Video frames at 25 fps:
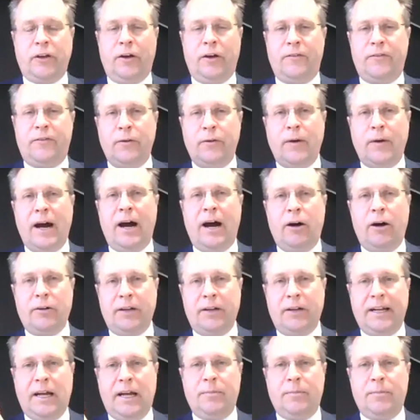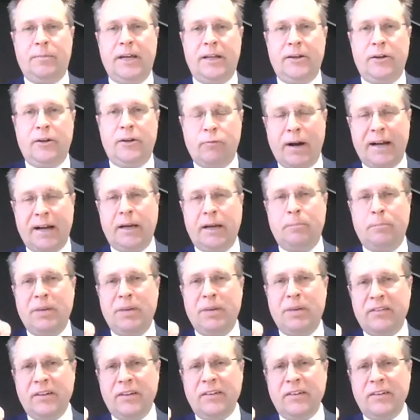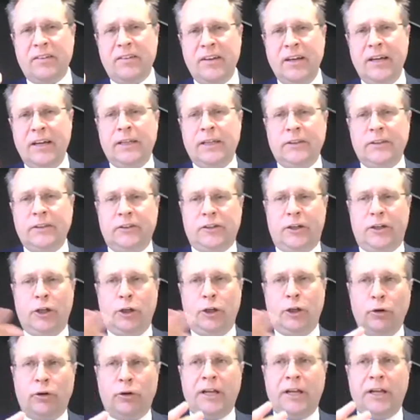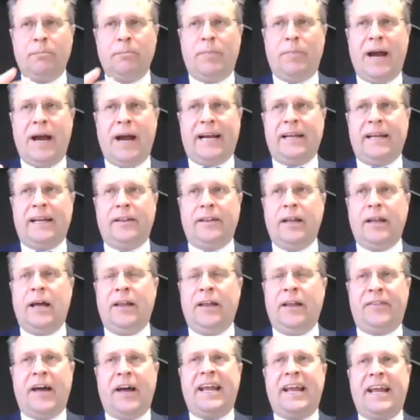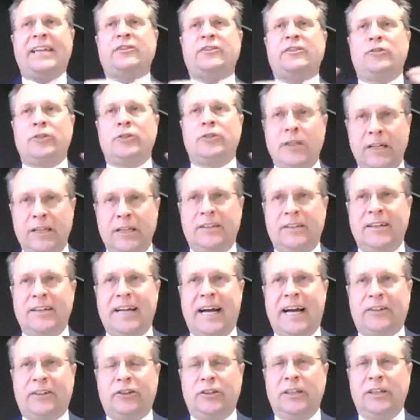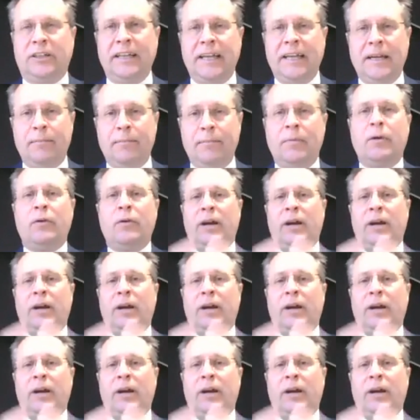if you are holding an ABN, you're running a business. So you're looking back at that extra deduction limb